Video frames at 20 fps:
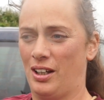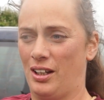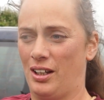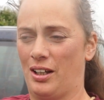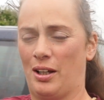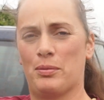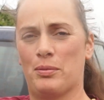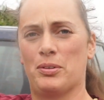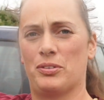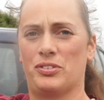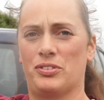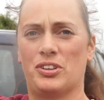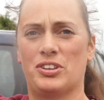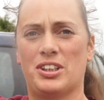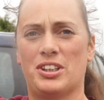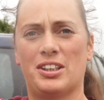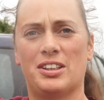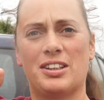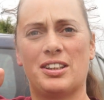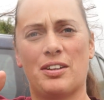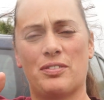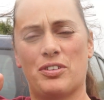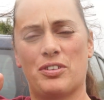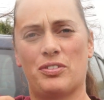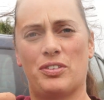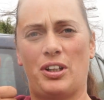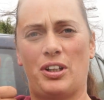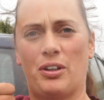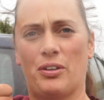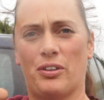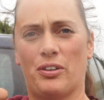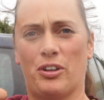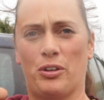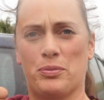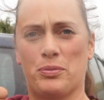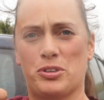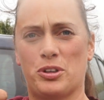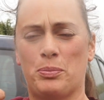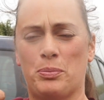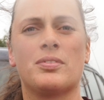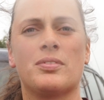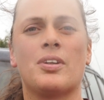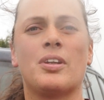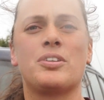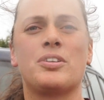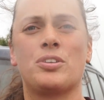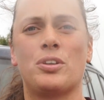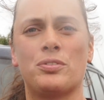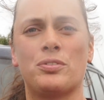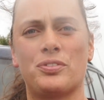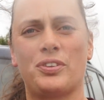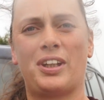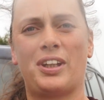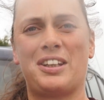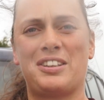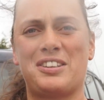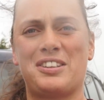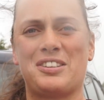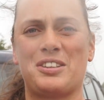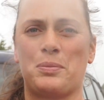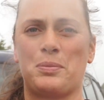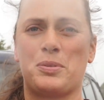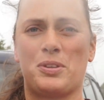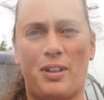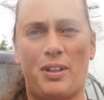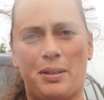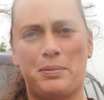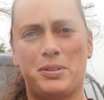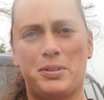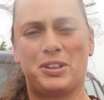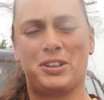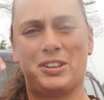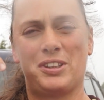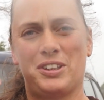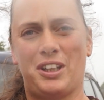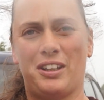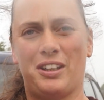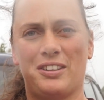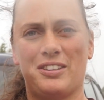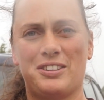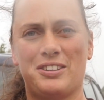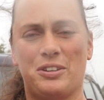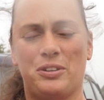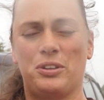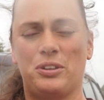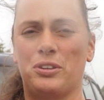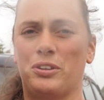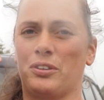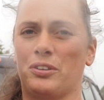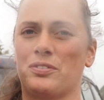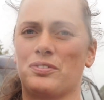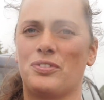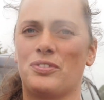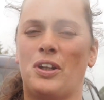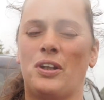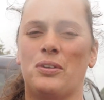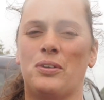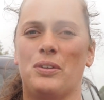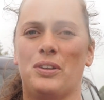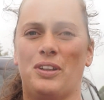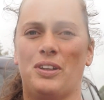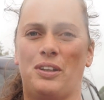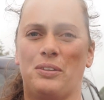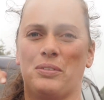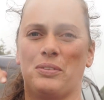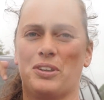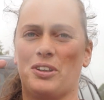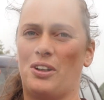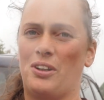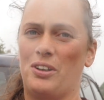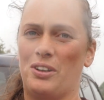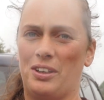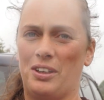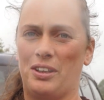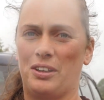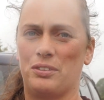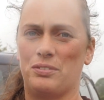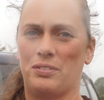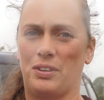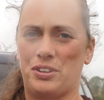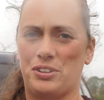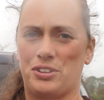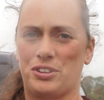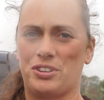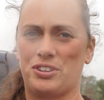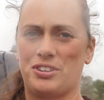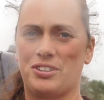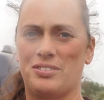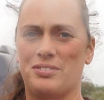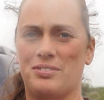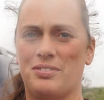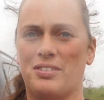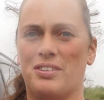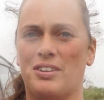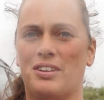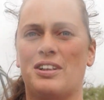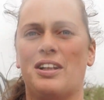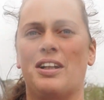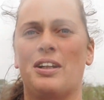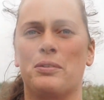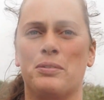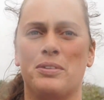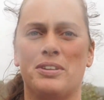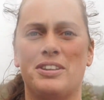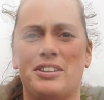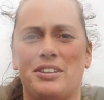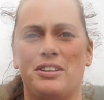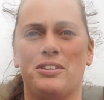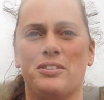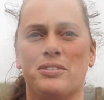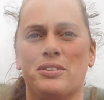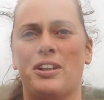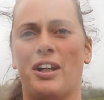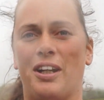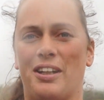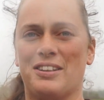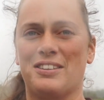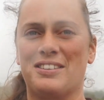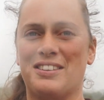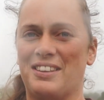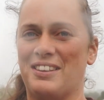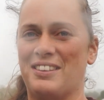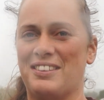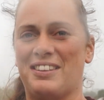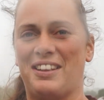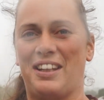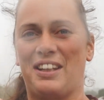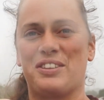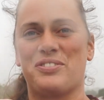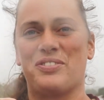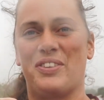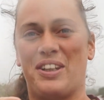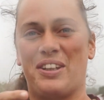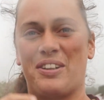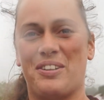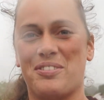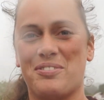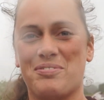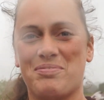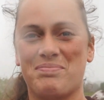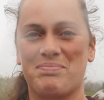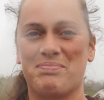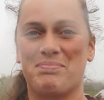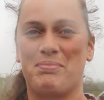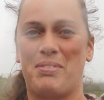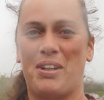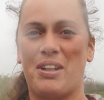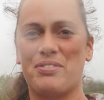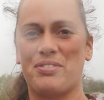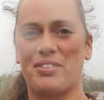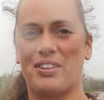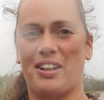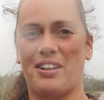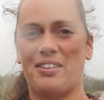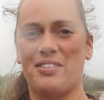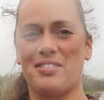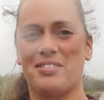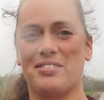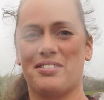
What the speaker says: If you did, give the video a thumbs up. Don't forget to subscribe to the channel so you can follow along with all the adventures. And I will see you guys in the next video. Bye for now.